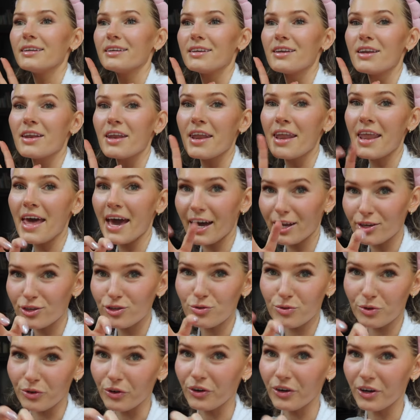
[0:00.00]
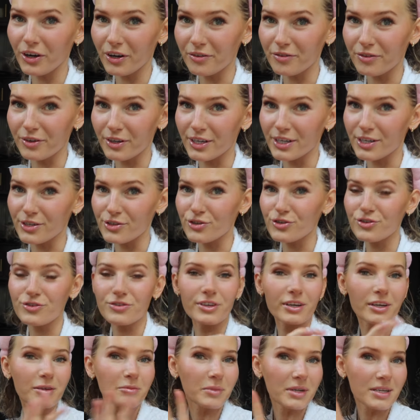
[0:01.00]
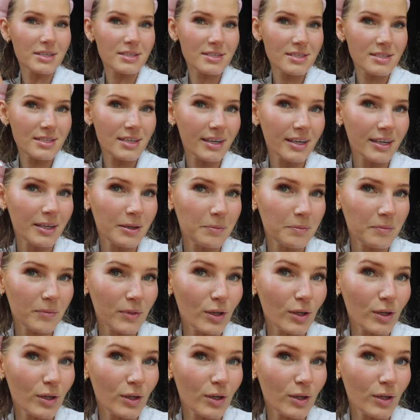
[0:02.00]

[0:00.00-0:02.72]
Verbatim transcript: natural coverage, like my skin.